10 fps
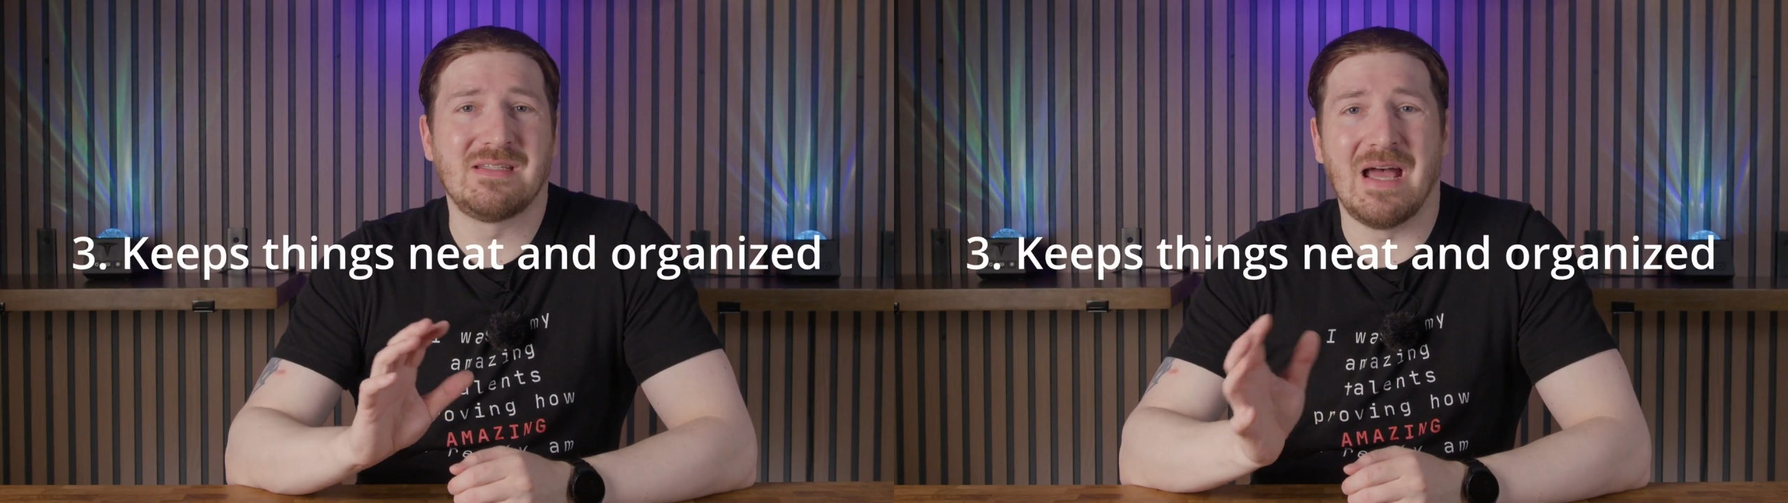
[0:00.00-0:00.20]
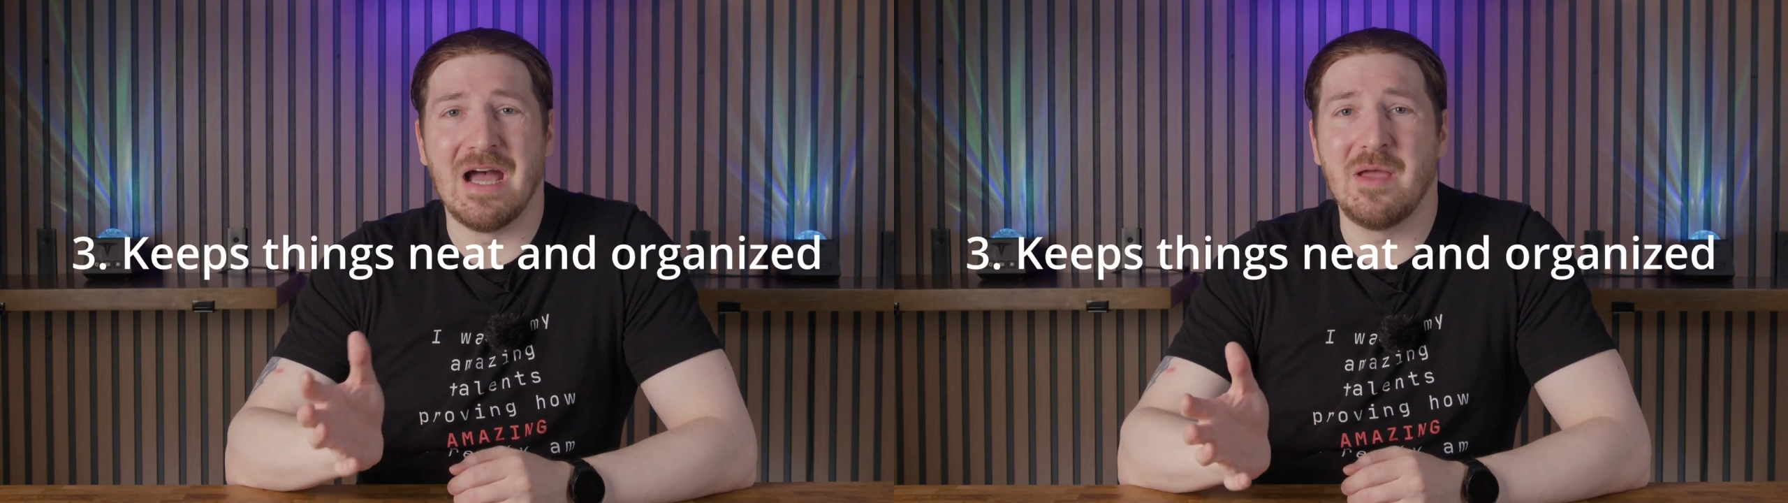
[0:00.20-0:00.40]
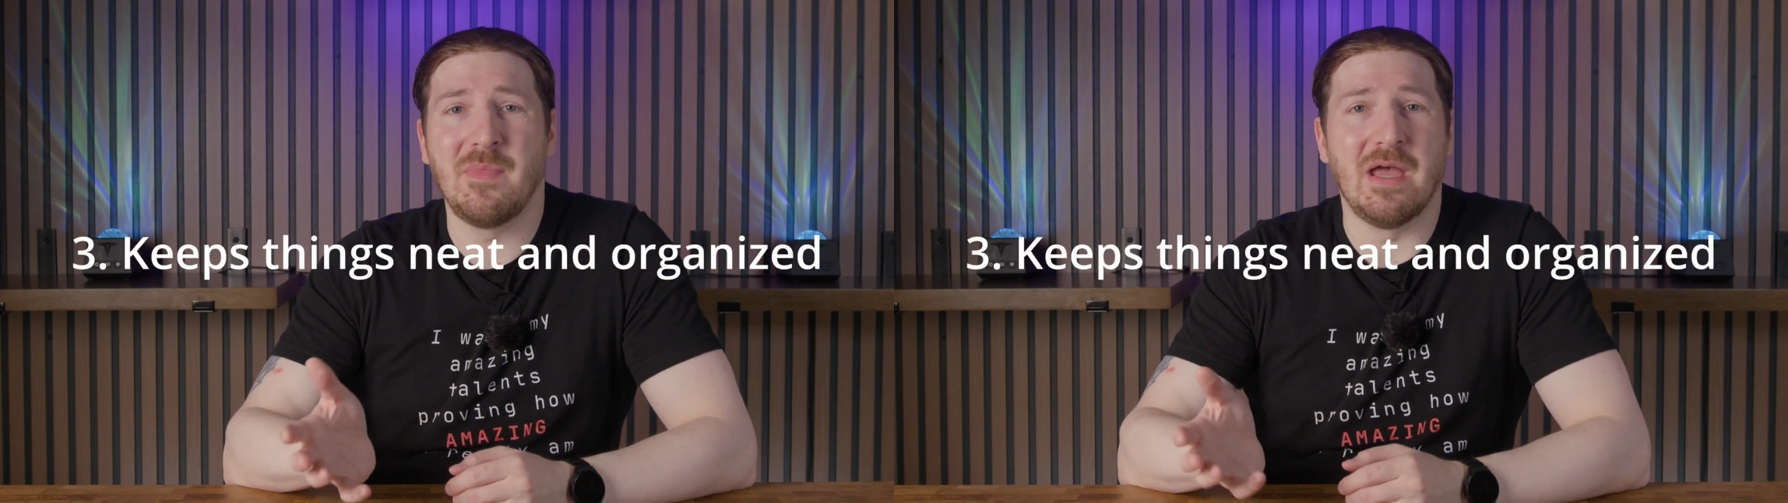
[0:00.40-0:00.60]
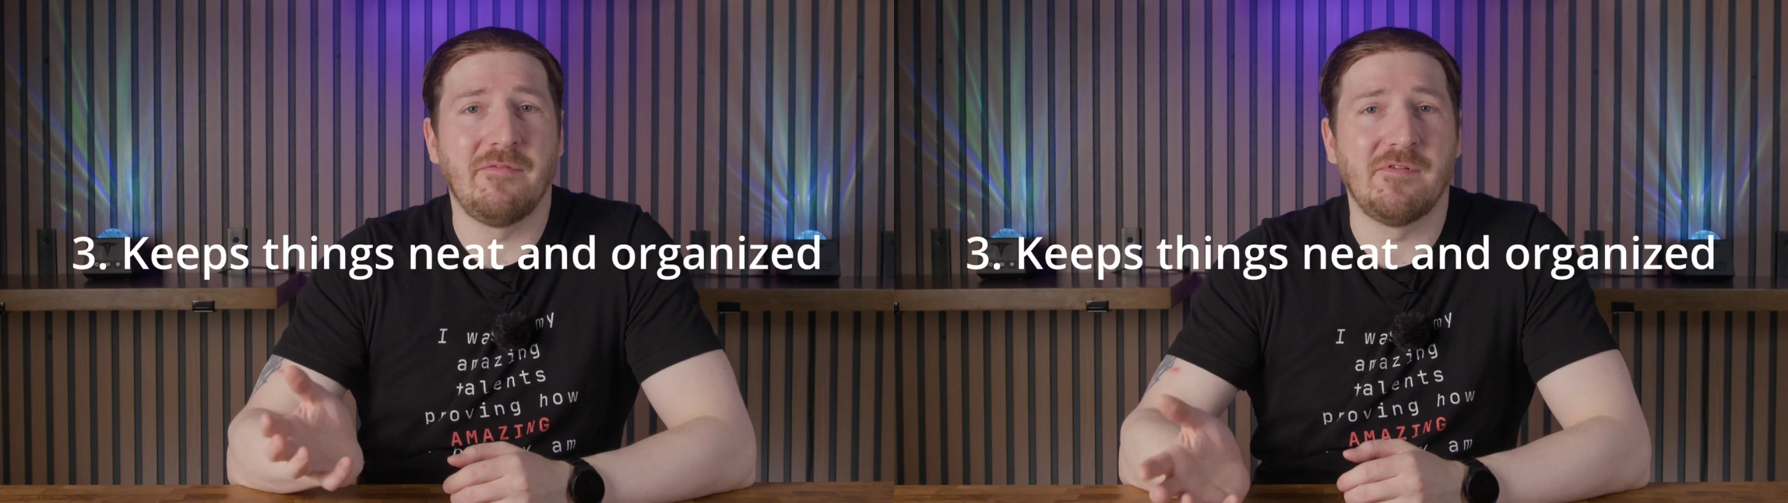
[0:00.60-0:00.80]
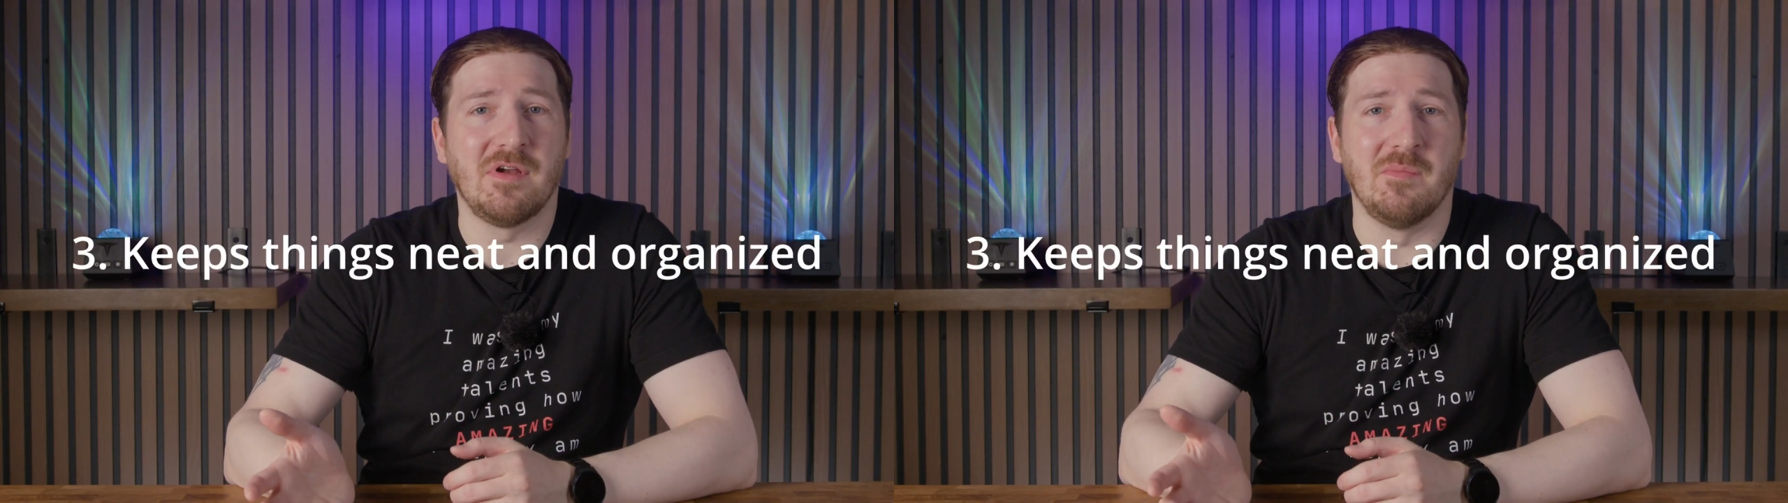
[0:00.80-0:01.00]
time,
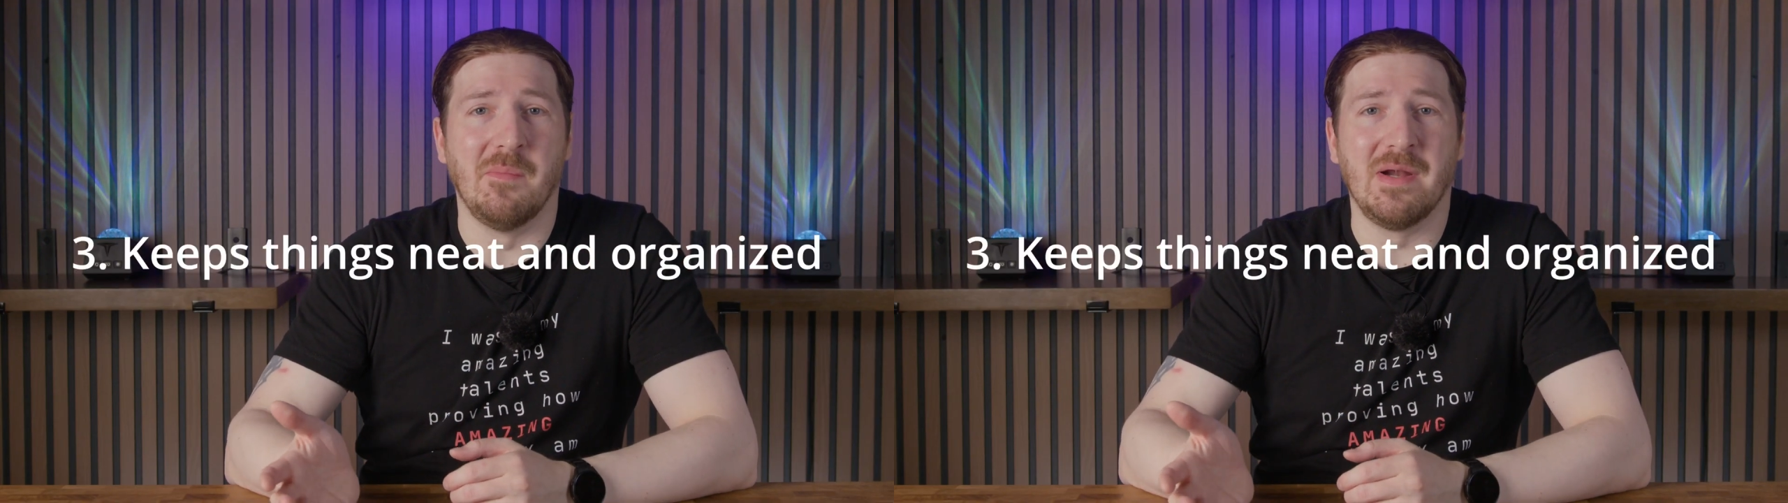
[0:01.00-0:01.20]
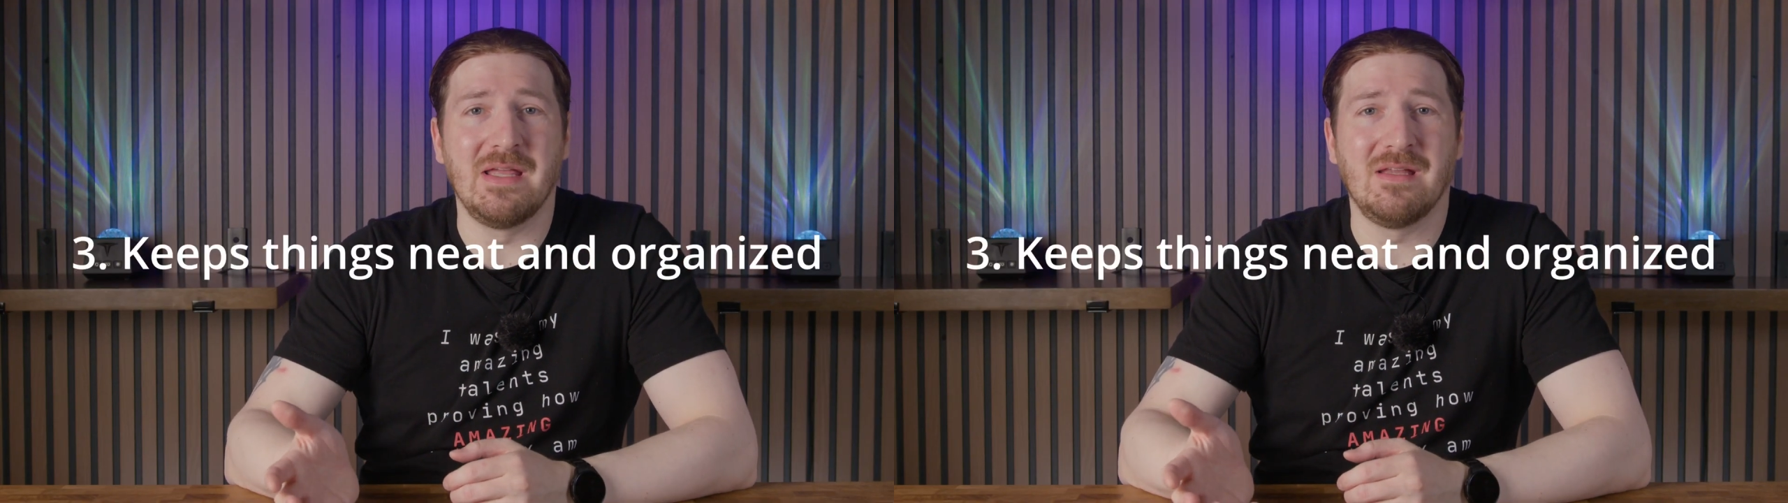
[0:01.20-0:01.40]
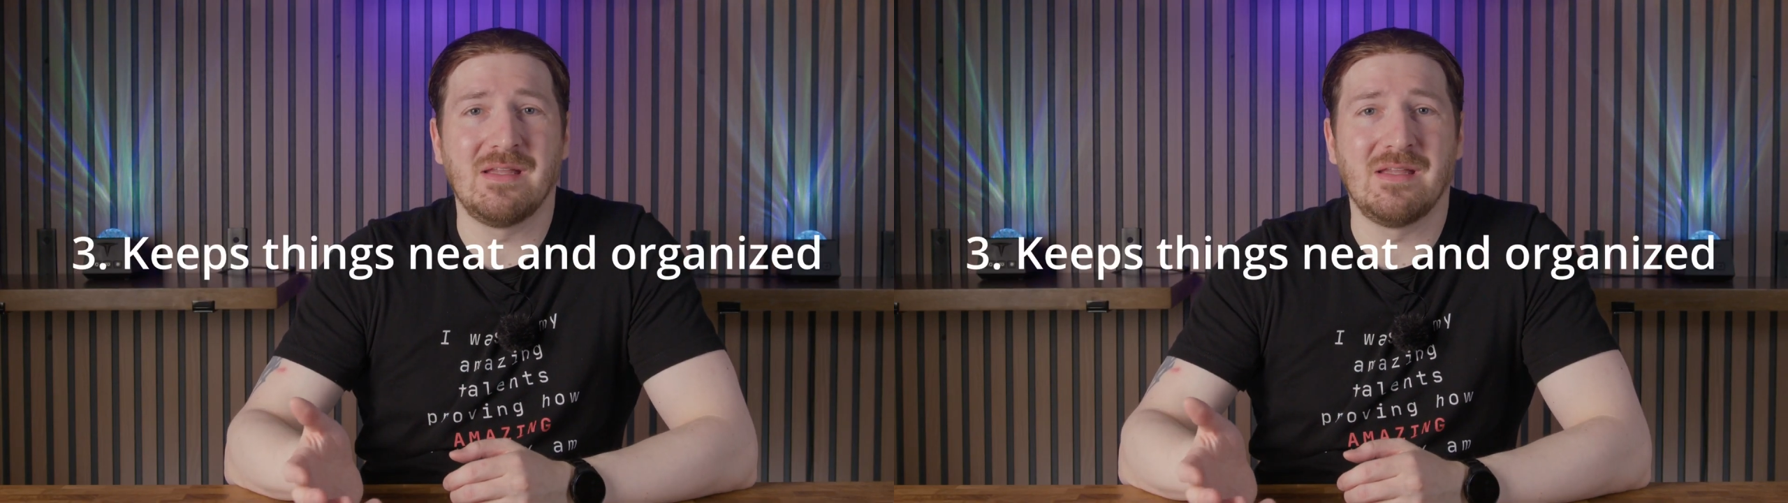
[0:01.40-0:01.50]
effort, and money